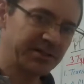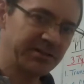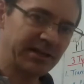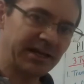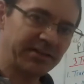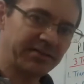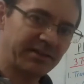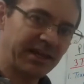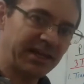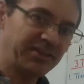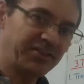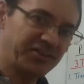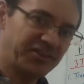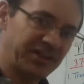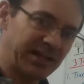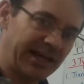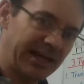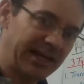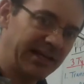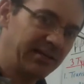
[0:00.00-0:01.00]
that they
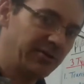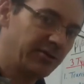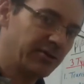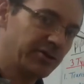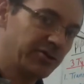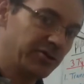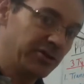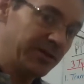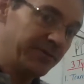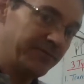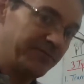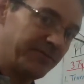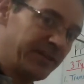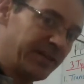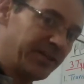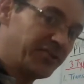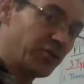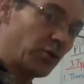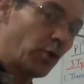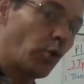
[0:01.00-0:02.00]
say, you could give
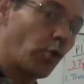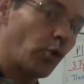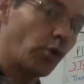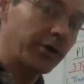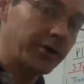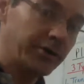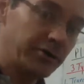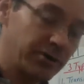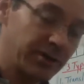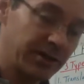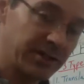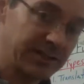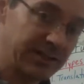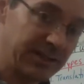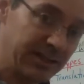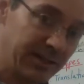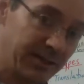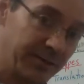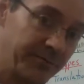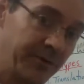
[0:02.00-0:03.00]
this or you could
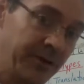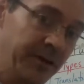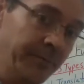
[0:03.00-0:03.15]
give,